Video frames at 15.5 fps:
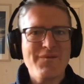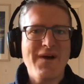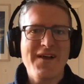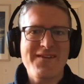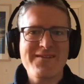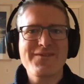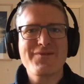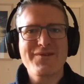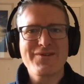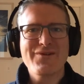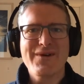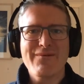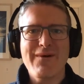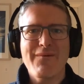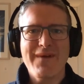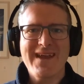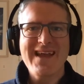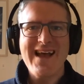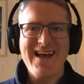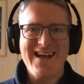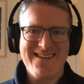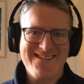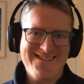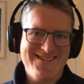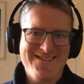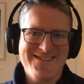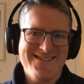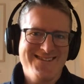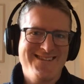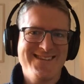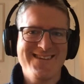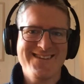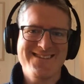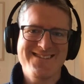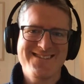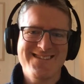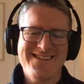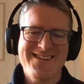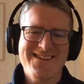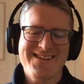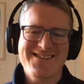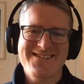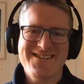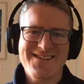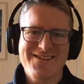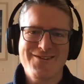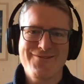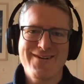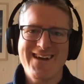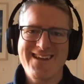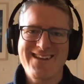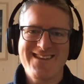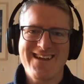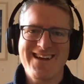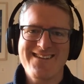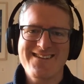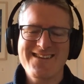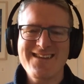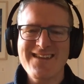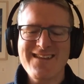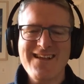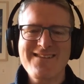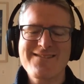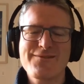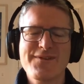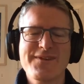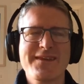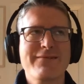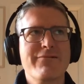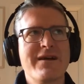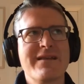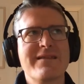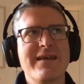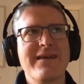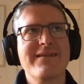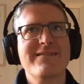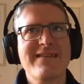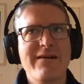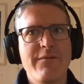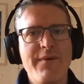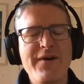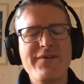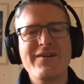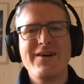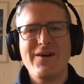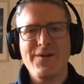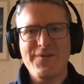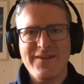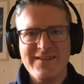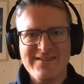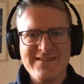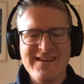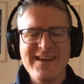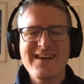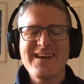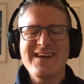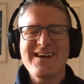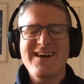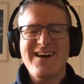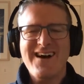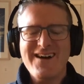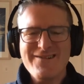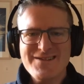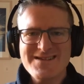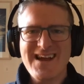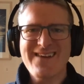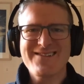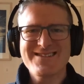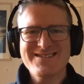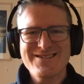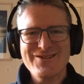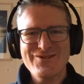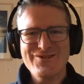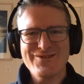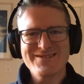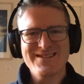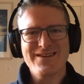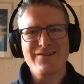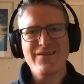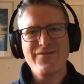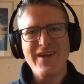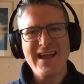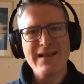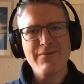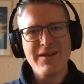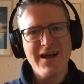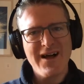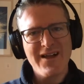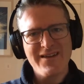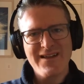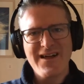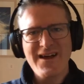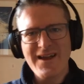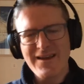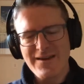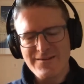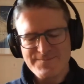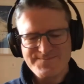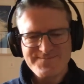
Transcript: as long as we're doing what we can to correct that. And I think that's one of the great things now about all these Irish language tools that are available online and